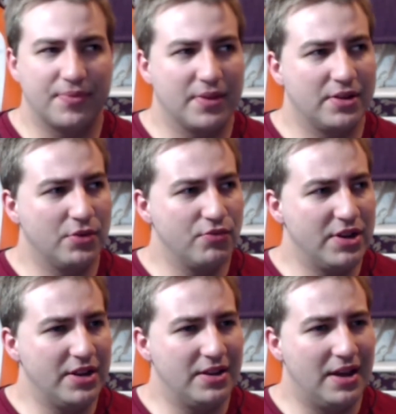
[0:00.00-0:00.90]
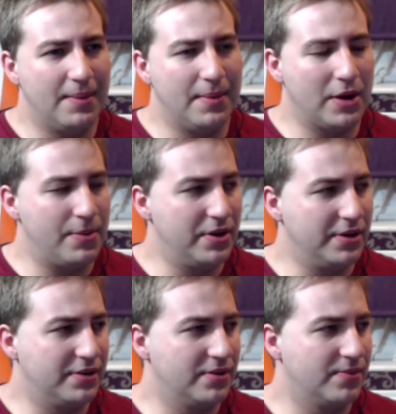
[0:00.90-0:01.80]
how can I put
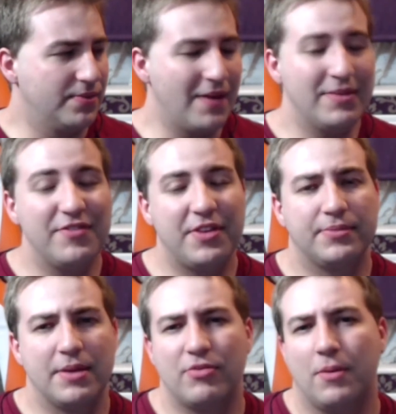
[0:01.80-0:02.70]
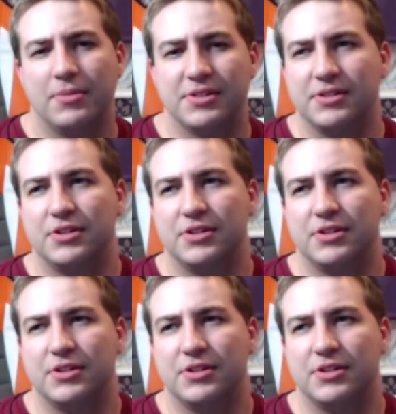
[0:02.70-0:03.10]
it? They haven't lived up to their promises.